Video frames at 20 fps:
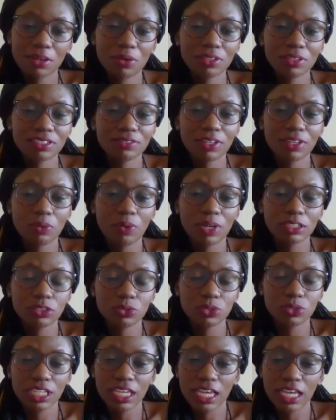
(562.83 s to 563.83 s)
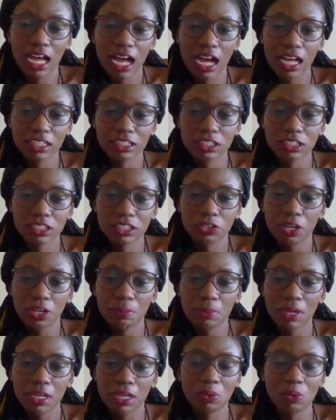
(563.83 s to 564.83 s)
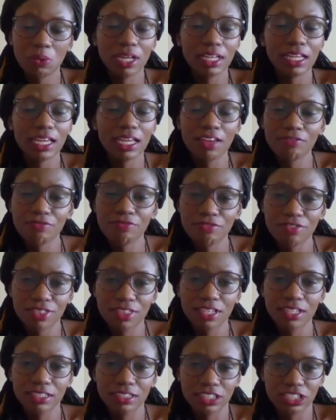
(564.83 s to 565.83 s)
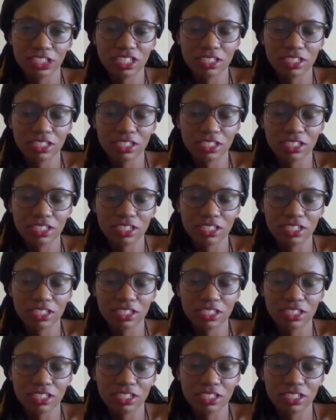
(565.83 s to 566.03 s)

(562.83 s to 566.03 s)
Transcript: I don't even want to hear her scream. I don't want everything